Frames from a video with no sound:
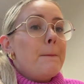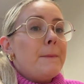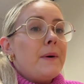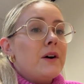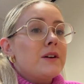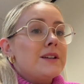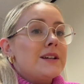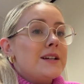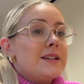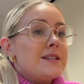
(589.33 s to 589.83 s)

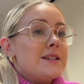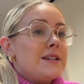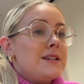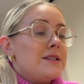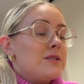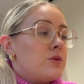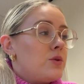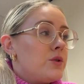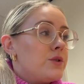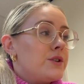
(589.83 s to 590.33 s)
But it
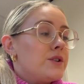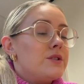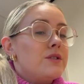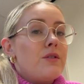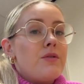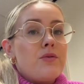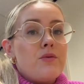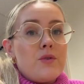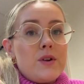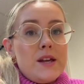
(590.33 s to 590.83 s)
is
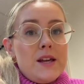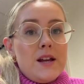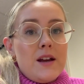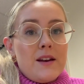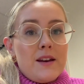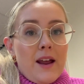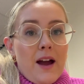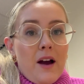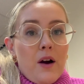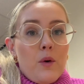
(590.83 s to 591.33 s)
3:15
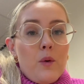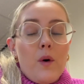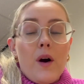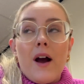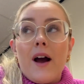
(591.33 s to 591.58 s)
now,